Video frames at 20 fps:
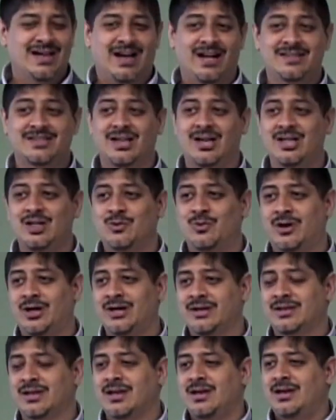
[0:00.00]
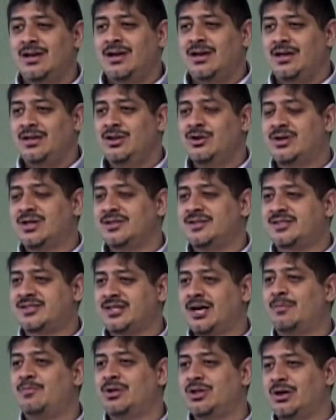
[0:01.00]
I'll tell you what, you can
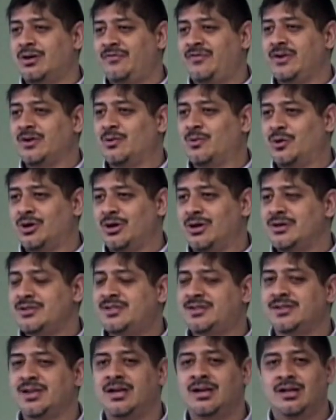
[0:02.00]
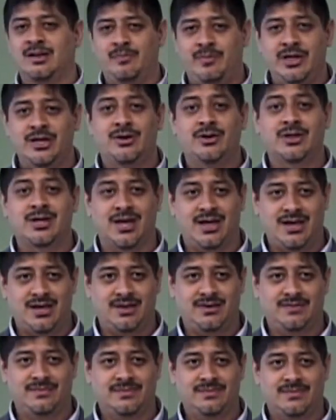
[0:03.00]
stumble over your words and it'll be
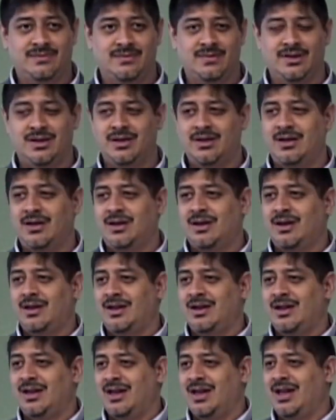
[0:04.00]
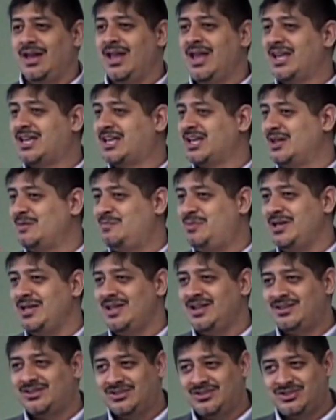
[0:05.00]
okay. It can
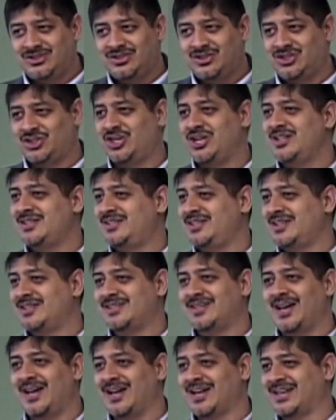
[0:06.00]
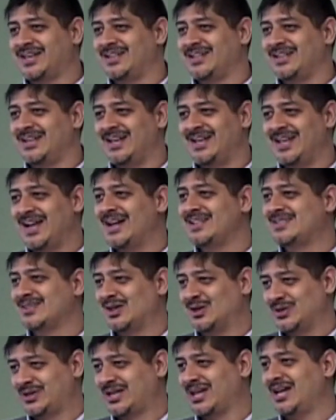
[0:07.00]
be cheesy as heck, and that's
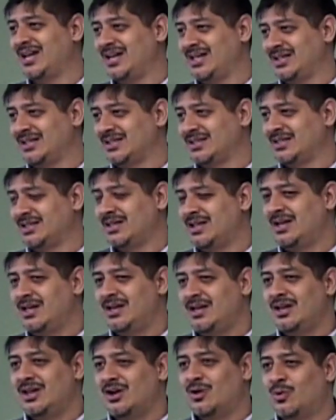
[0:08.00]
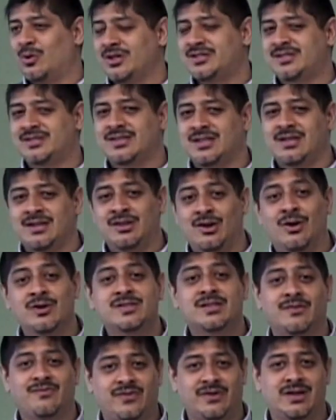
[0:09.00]
okay. What's,
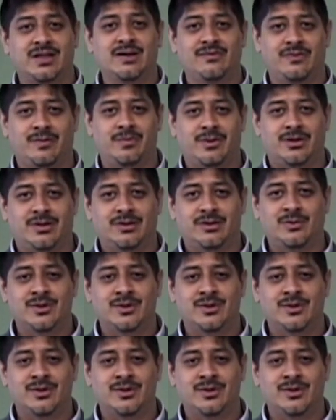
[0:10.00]
those are forgivable.